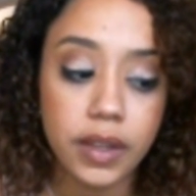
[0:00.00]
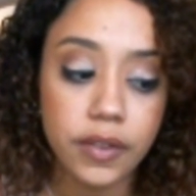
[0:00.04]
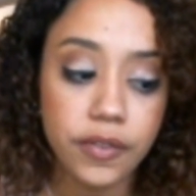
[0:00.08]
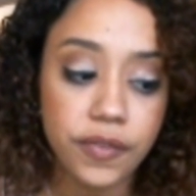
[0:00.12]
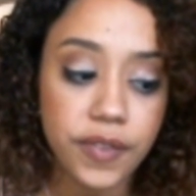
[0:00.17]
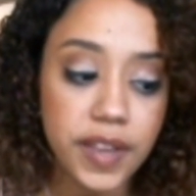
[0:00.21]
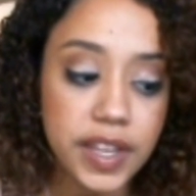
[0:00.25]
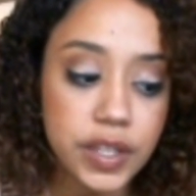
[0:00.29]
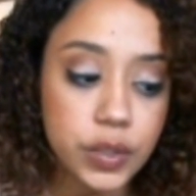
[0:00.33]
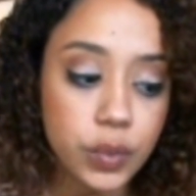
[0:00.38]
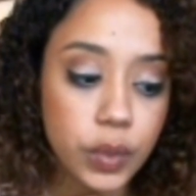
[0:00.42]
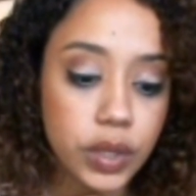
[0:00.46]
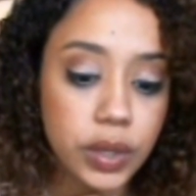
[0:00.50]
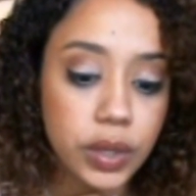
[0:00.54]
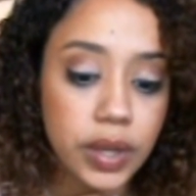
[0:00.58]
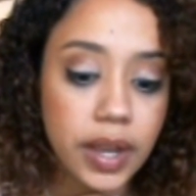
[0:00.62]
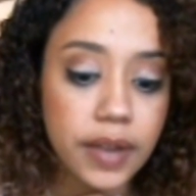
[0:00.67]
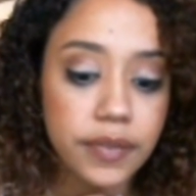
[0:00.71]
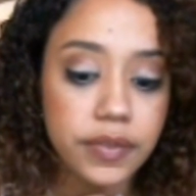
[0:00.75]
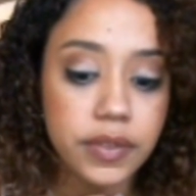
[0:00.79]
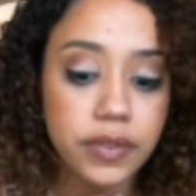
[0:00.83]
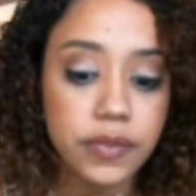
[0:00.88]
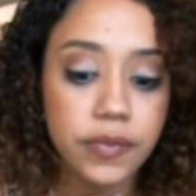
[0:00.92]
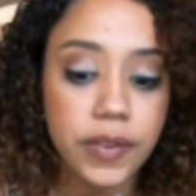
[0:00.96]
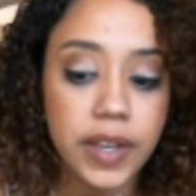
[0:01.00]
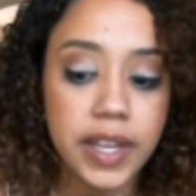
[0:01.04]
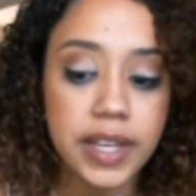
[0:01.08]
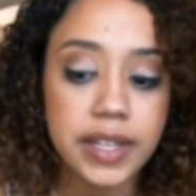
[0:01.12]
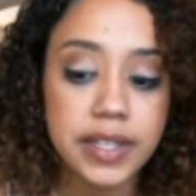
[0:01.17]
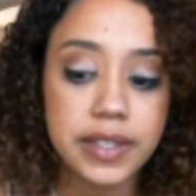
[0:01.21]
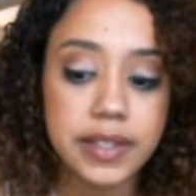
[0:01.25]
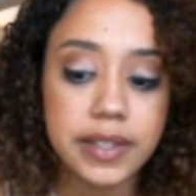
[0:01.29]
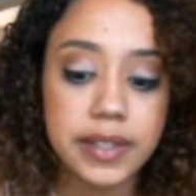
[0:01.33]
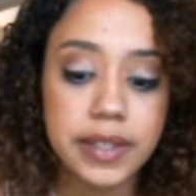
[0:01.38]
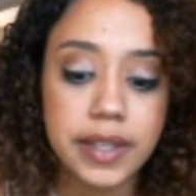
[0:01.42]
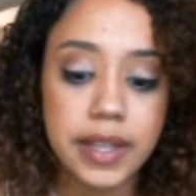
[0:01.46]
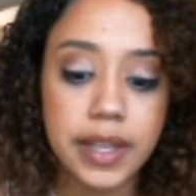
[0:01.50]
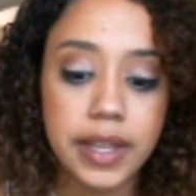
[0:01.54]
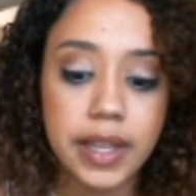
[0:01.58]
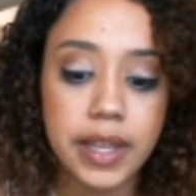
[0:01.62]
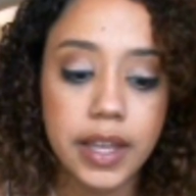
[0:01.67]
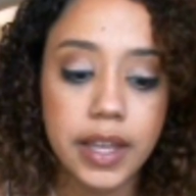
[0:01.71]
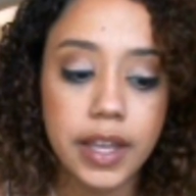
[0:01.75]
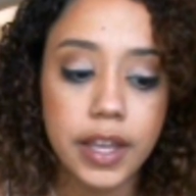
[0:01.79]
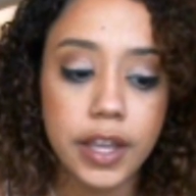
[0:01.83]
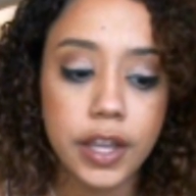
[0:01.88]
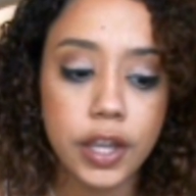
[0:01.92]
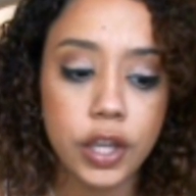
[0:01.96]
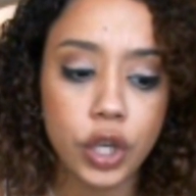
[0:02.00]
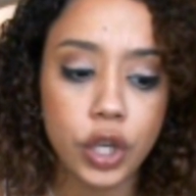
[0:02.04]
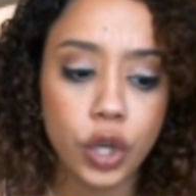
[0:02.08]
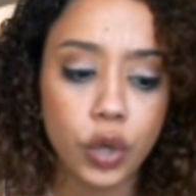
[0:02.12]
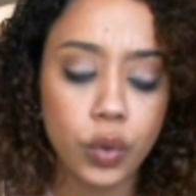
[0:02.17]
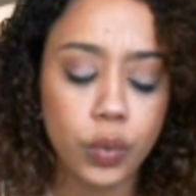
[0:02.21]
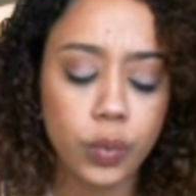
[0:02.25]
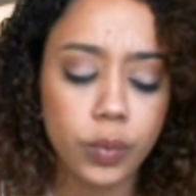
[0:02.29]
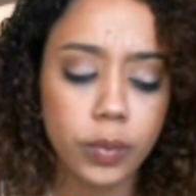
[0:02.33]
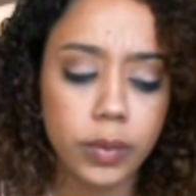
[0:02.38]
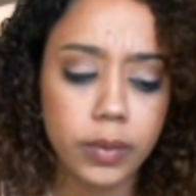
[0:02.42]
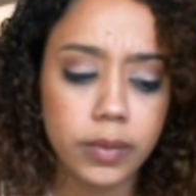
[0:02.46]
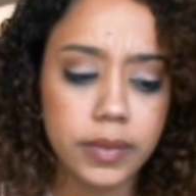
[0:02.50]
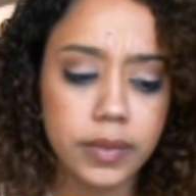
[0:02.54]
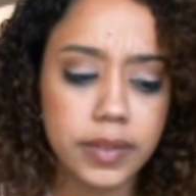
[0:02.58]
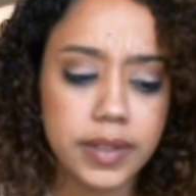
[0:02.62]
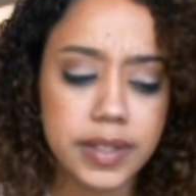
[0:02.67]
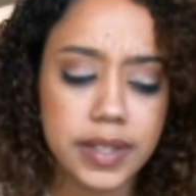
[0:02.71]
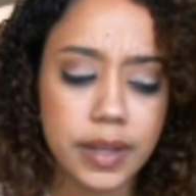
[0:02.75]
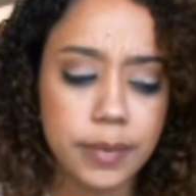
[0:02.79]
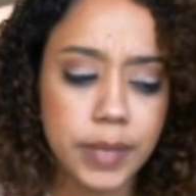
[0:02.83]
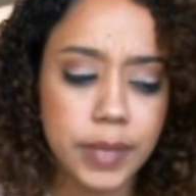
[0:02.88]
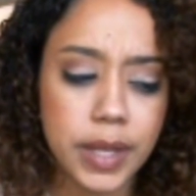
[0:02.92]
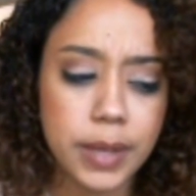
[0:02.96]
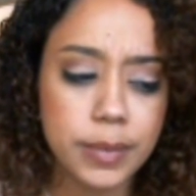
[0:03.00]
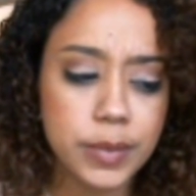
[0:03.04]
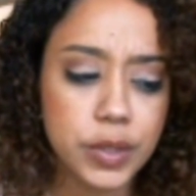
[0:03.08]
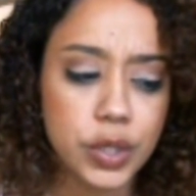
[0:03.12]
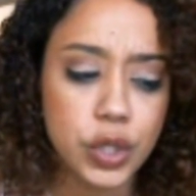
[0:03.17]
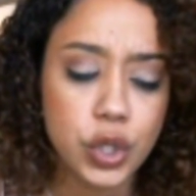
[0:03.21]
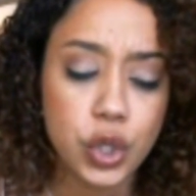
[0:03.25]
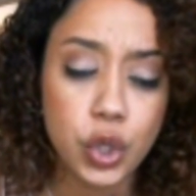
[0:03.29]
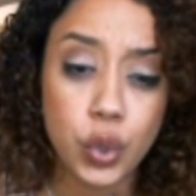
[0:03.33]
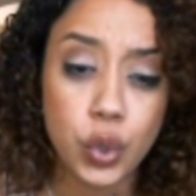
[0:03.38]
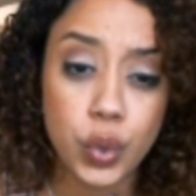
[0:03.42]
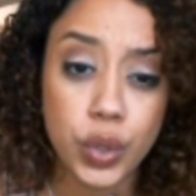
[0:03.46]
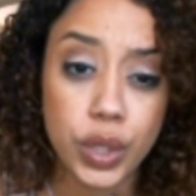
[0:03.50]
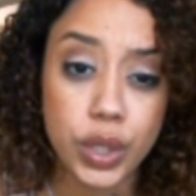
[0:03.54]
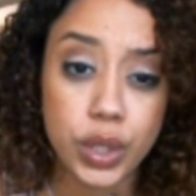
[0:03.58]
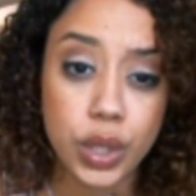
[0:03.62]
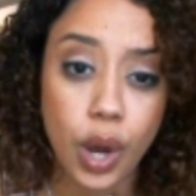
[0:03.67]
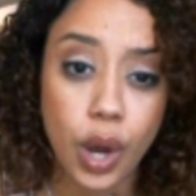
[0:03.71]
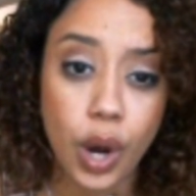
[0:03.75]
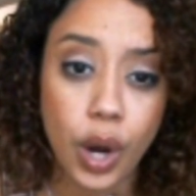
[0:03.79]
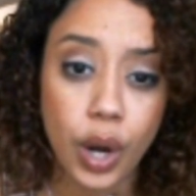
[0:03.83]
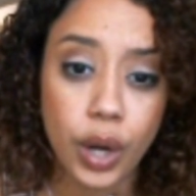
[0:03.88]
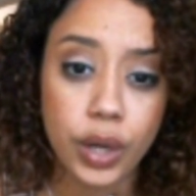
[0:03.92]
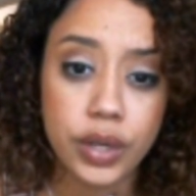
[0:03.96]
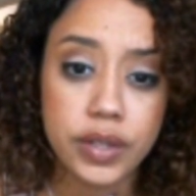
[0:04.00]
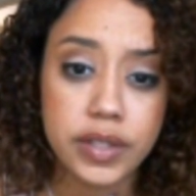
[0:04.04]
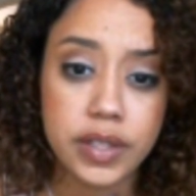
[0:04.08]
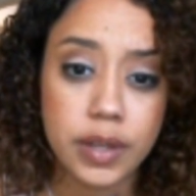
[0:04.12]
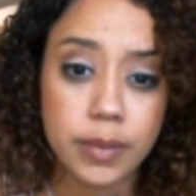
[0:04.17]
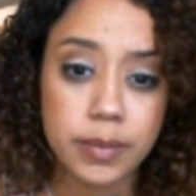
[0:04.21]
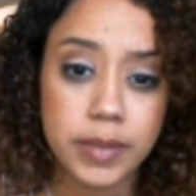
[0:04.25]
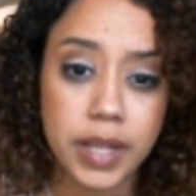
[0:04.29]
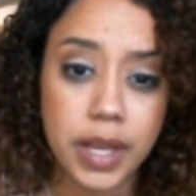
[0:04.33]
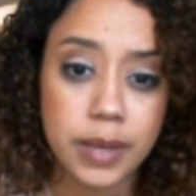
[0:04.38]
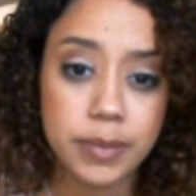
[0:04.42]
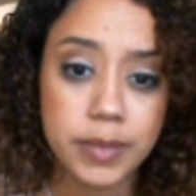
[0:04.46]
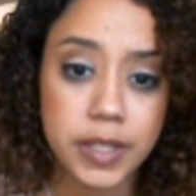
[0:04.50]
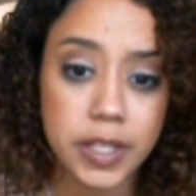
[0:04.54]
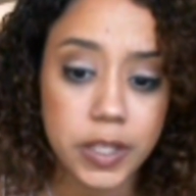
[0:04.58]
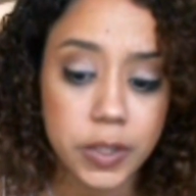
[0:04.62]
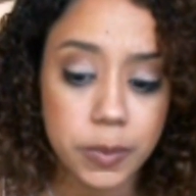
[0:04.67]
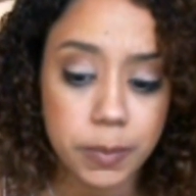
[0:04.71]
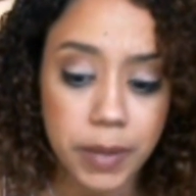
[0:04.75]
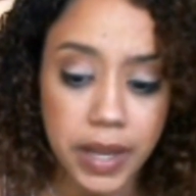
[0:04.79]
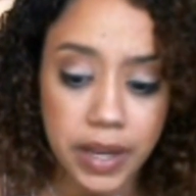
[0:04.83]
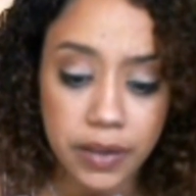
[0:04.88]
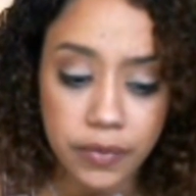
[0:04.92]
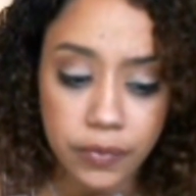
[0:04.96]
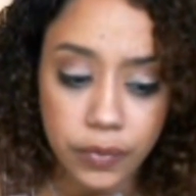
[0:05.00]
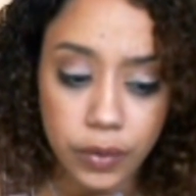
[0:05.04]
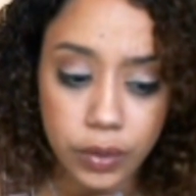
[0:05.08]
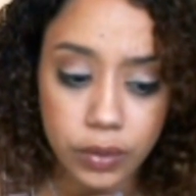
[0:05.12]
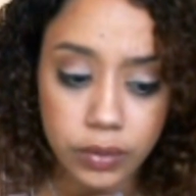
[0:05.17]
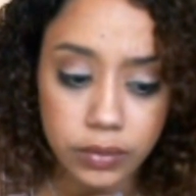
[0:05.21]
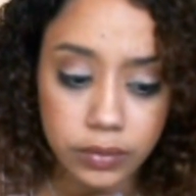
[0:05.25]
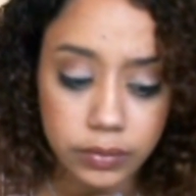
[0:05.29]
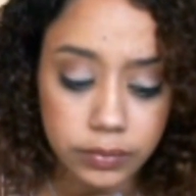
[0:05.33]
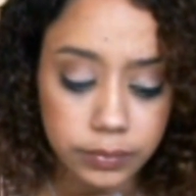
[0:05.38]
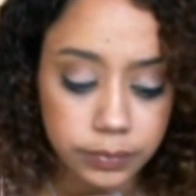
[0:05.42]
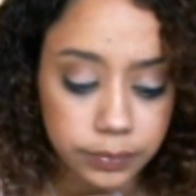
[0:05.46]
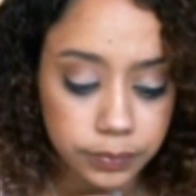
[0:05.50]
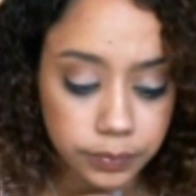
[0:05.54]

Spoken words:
Face what you have to face. You know, sometimes the truth is hard. Sometimes it's painful.